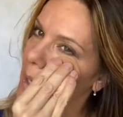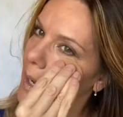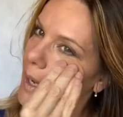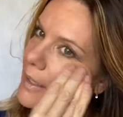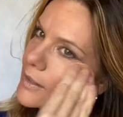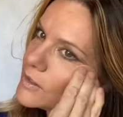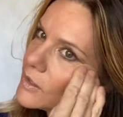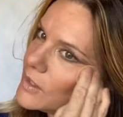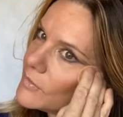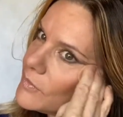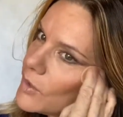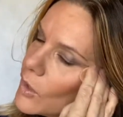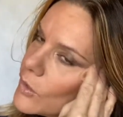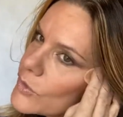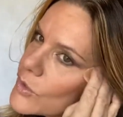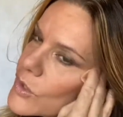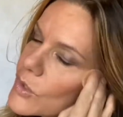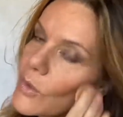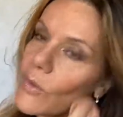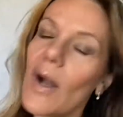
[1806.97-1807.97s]
I love
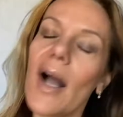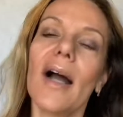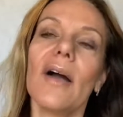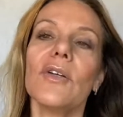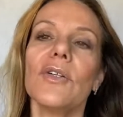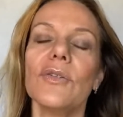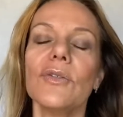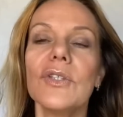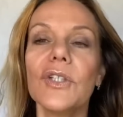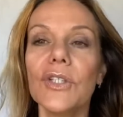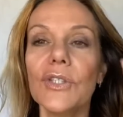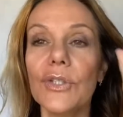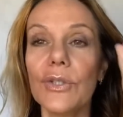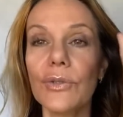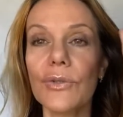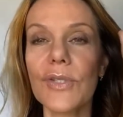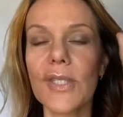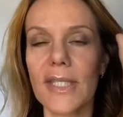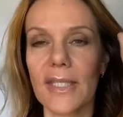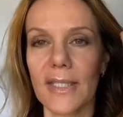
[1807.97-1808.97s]
also how you can
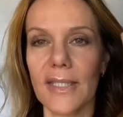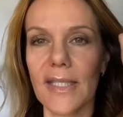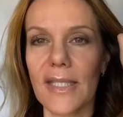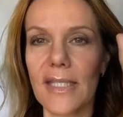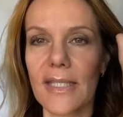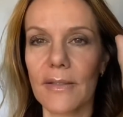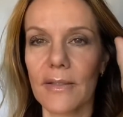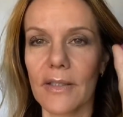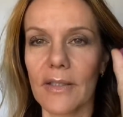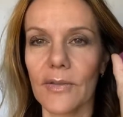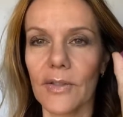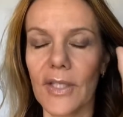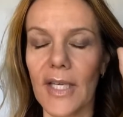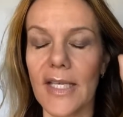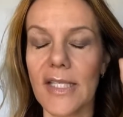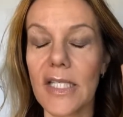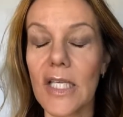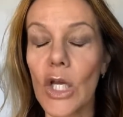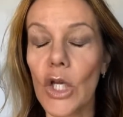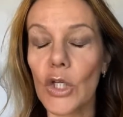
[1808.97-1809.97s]
use this, you
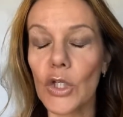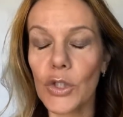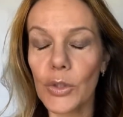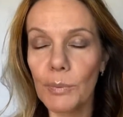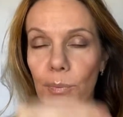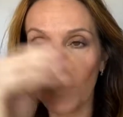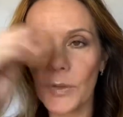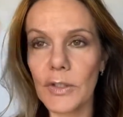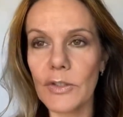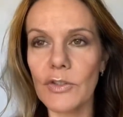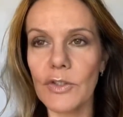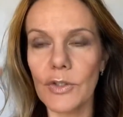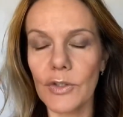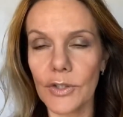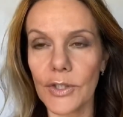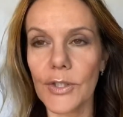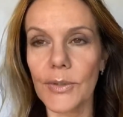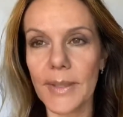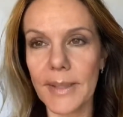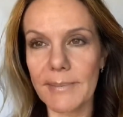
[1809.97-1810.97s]
guys, you put your
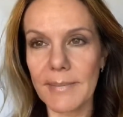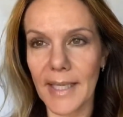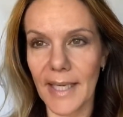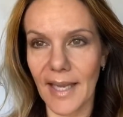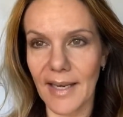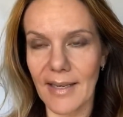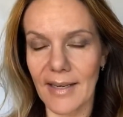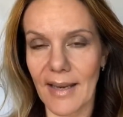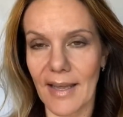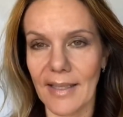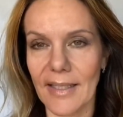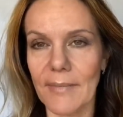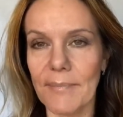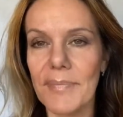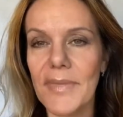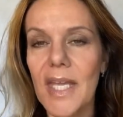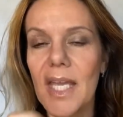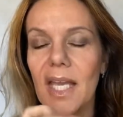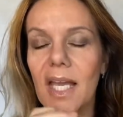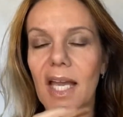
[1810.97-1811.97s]
cream at night
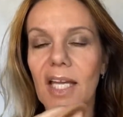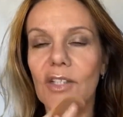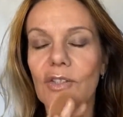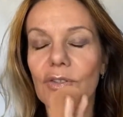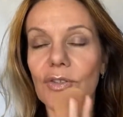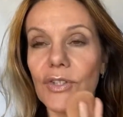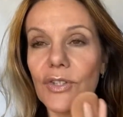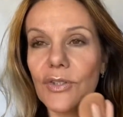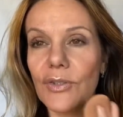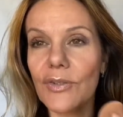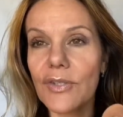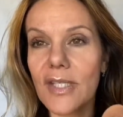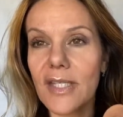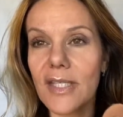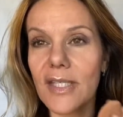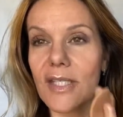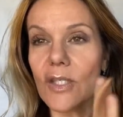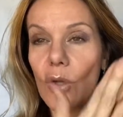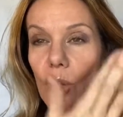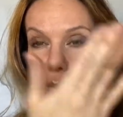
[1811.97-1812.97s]
and you'll use
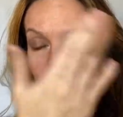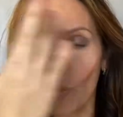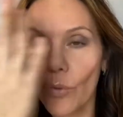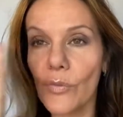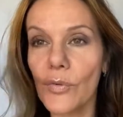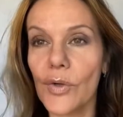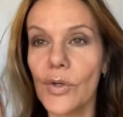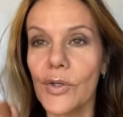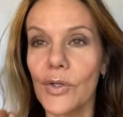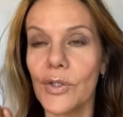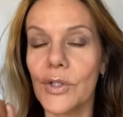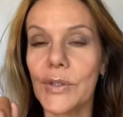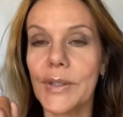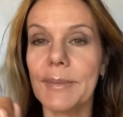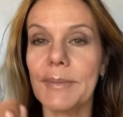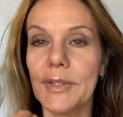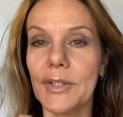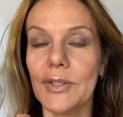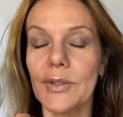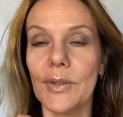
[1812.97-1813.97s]
this over your cream
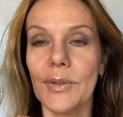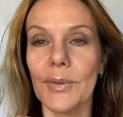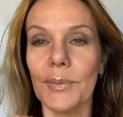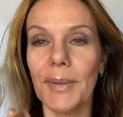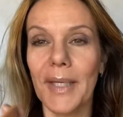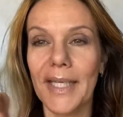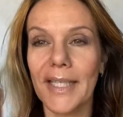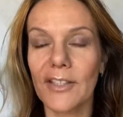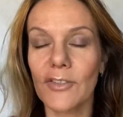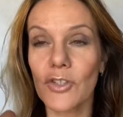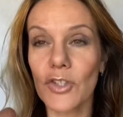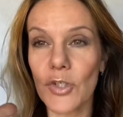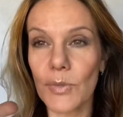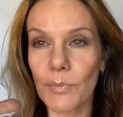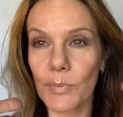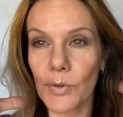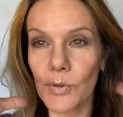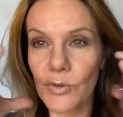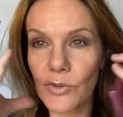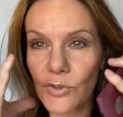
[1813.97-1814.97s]
and you go to bed. It just
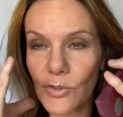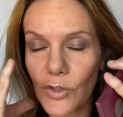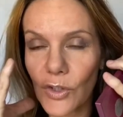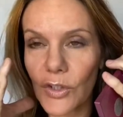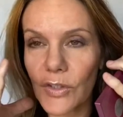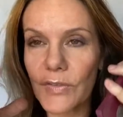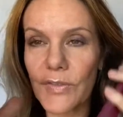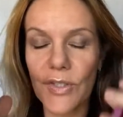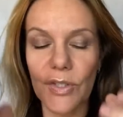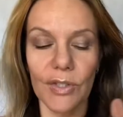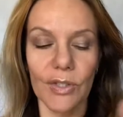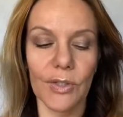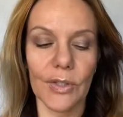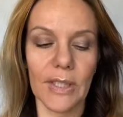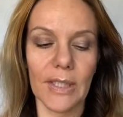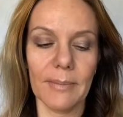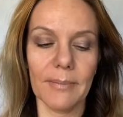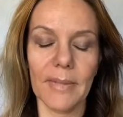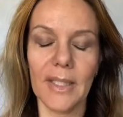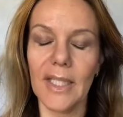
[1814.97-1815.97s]
preserves the
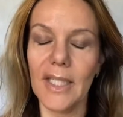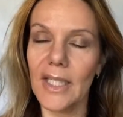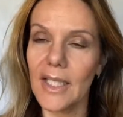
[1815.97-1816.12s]
cream.